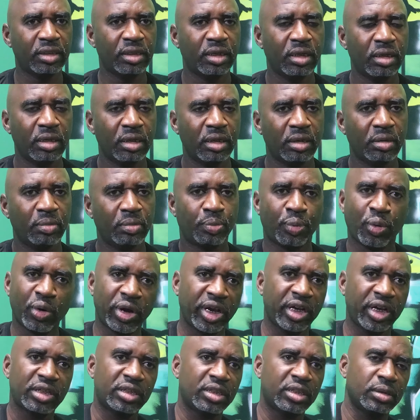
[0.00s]
nigga.
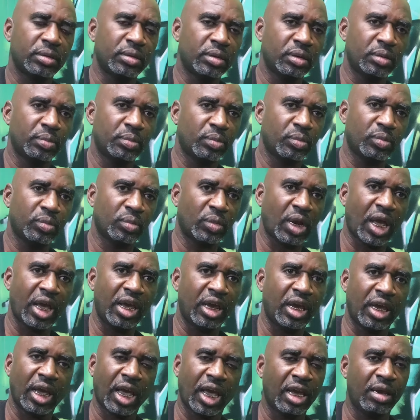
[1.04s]
Prince
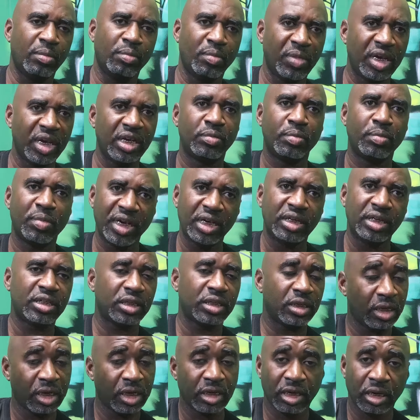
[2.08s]
ain't ain't Meech.
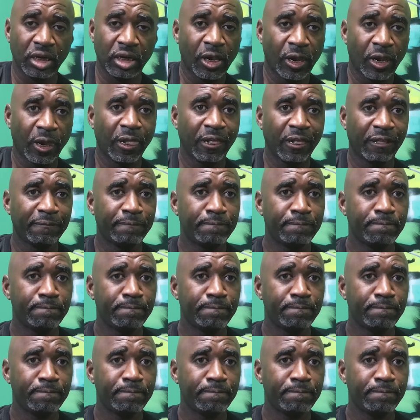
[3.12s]
Meech is. A, I